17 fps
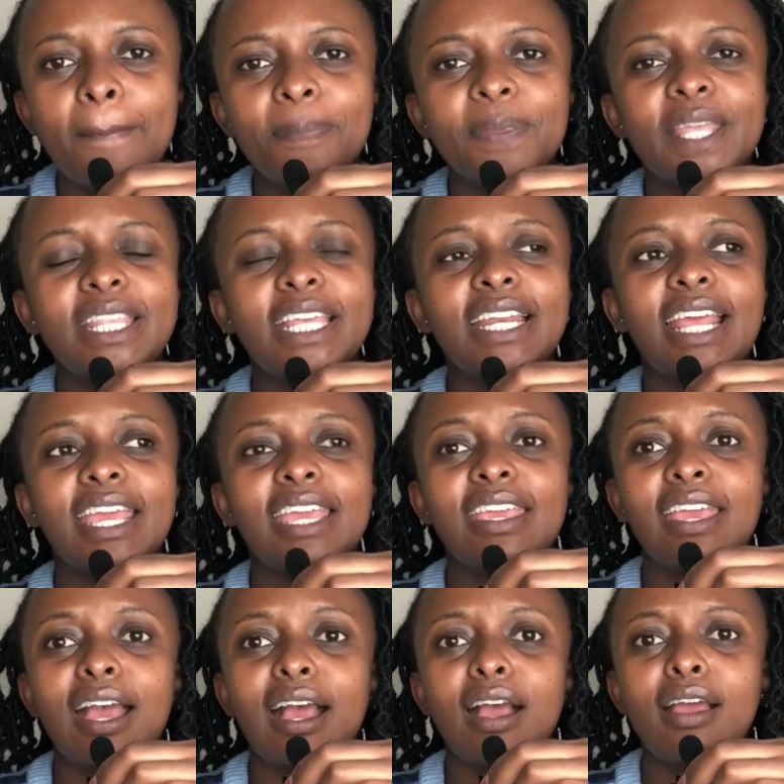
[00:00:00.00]
And then I
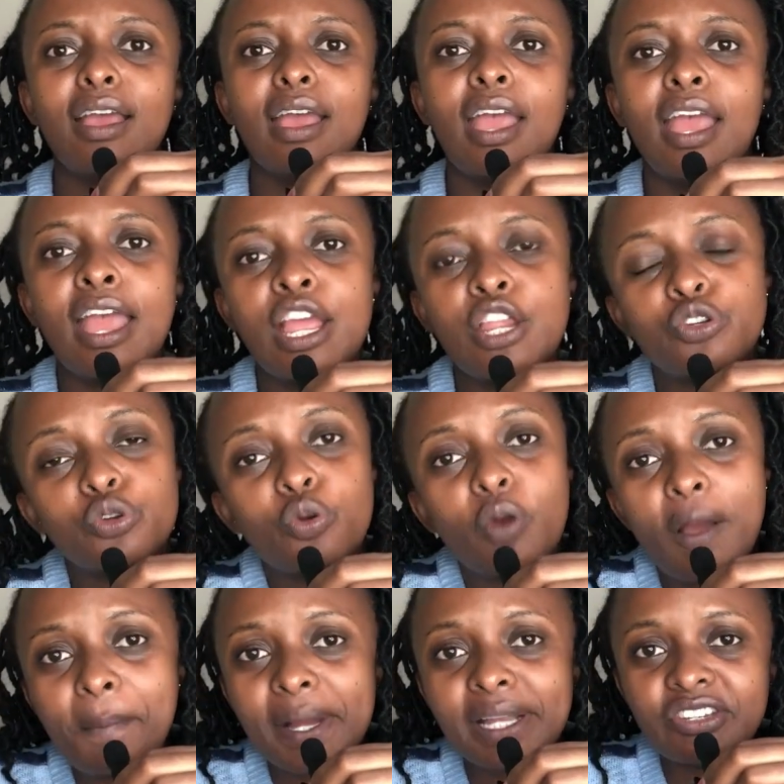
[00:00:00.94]
hear,
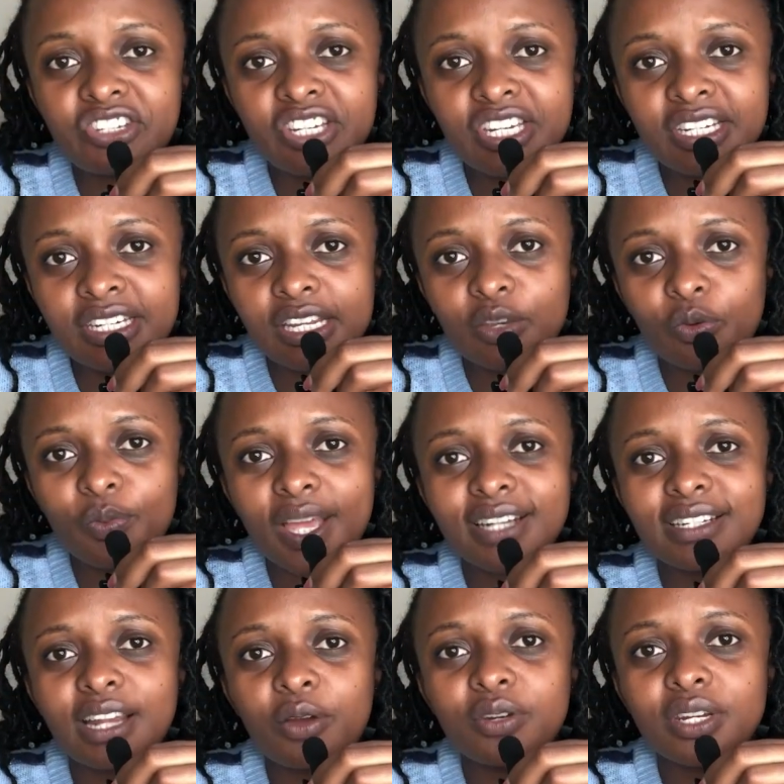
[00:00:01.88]
tuko hapa chini, we
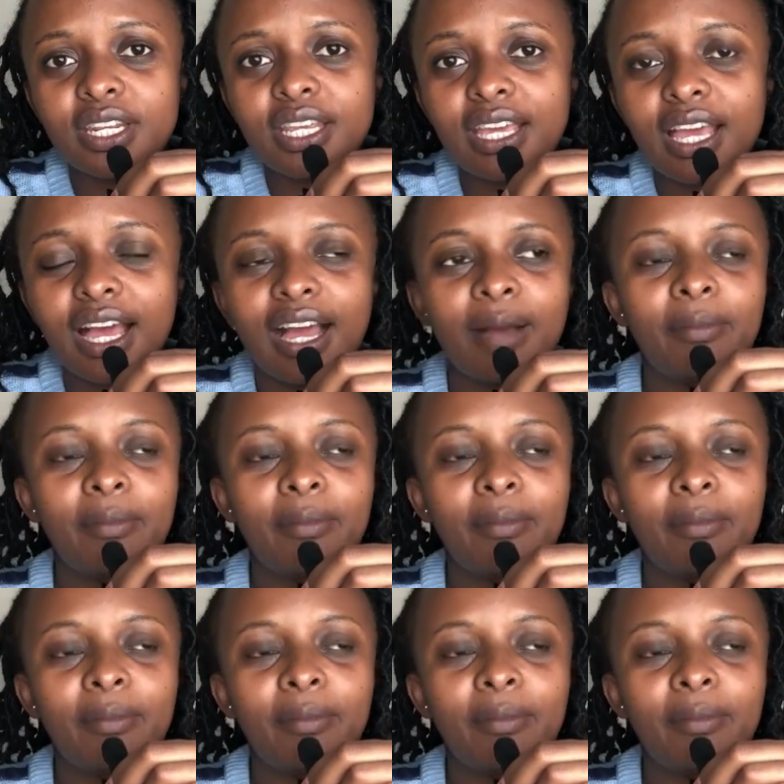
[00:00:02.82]
are down here.